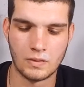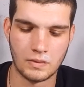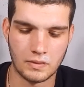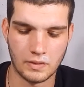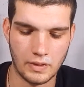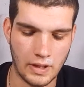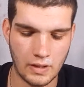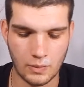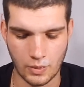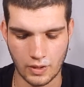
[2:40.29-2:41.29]
So
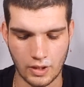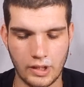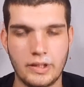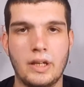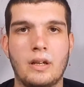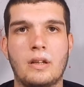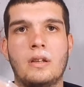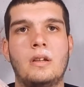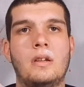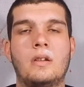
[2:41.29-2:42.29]
now we're going to take
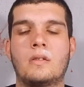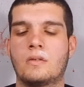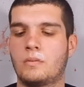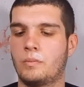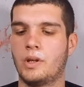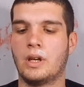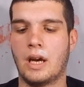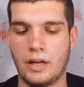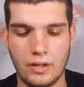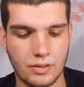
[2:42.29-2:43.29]
the Bin
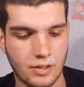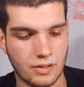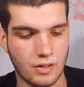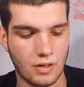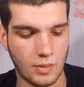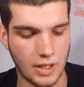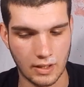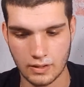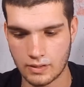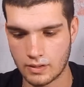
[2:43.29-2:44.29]
9 nose and scar
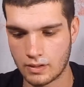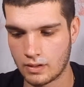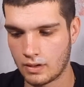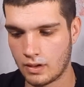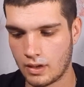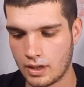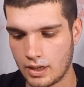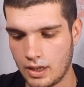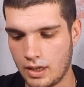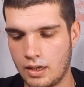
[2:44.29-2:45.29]
wax
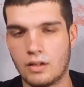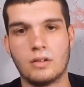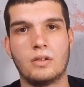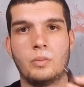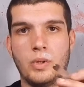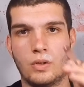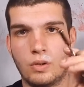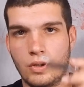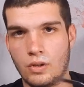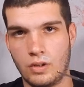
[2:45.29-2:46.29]
and a little bit of
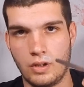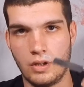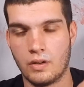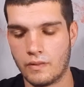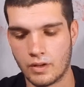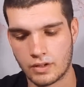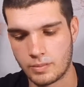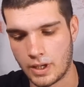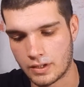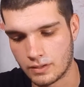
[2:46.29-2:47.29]
oil on the end of our
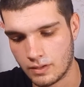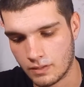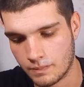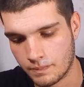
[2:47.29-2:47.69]
spatula.